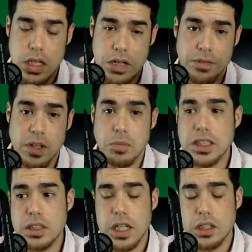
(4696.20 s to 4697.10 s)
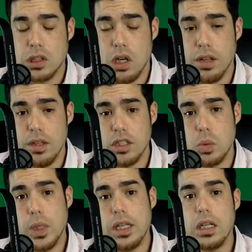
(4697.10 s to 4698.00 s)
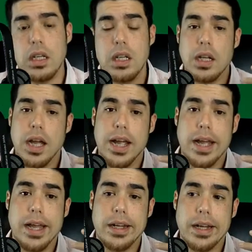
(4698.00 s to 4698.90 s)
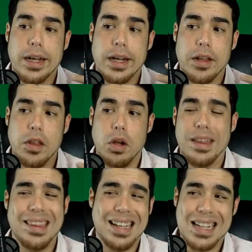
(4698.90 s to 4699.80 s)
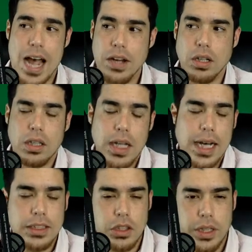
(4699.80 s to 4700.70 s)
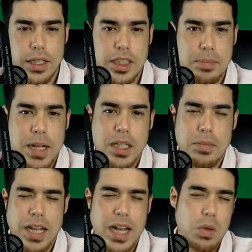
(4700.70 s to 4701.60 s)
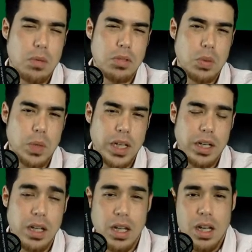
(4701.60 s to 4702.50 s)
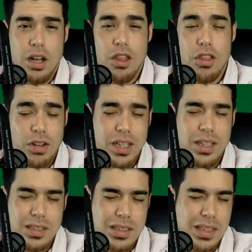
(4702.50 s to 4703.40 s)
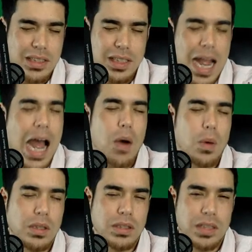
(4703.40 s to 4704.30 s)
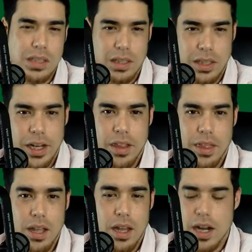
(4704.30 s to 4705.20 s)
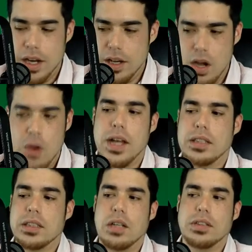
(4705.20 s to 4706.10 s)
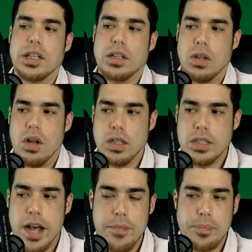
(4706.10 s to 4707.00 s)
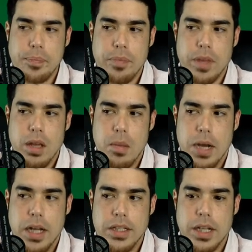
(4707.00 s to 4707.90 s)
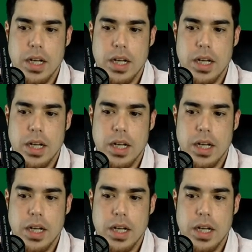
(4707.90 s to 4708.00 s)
Filming is getting started this week. And the entire class you can expect to be anywhere between 30 to 60 hours in length. And I know that sounds like a long time, but